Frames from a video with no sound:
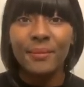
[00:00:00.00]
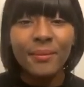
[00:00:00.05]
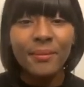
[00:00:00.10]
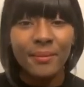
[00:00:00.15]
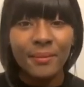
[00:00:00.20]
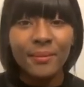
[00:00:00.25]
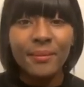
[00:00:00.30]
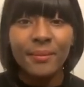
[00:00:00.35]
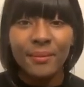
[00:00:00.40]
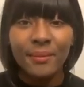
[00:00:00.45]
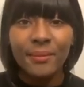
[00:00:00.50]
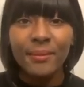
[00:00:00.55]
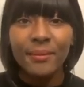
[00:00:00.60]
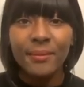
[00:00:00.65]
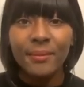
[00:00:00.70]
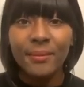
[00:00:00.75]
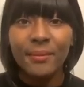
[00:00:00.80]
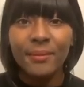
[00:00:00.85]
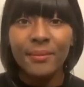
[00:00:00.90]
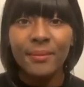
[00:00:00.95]

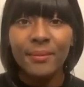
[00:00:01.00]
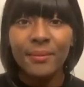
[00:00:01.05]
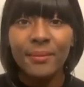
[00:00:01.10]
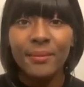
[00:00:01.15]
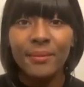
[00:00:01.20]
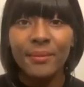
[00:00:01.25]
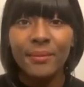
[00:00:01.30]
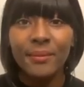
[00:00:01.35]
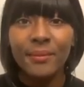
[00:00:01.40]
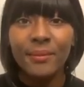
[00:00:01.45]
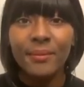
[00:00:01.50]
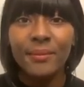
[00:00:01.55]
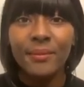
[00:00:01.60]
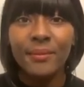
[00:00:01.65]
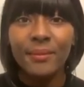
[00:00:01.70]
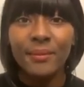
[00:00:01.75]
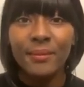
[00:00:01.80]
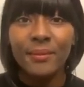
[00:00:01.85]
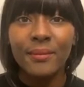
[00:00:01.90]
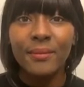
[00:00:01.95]

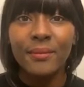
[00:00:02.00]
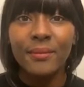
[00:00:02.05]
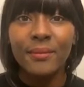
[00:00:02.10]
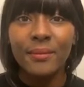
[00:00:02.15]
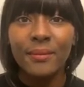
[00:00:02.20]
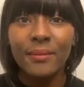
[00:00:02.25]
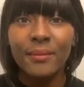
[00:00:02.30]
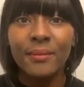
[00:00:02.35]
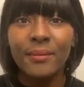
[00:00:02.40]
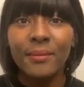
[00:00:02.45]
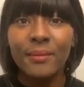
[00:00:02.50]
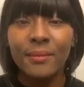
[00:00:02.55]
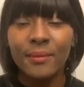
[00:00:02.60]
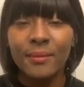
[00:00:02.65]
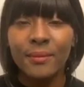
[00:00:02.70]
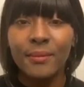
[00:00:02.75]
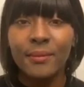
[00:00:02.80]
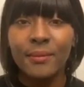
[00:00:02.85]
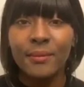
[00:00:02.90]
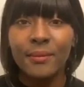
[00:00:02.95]

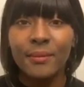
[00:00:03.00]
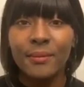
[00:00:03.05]
(silent)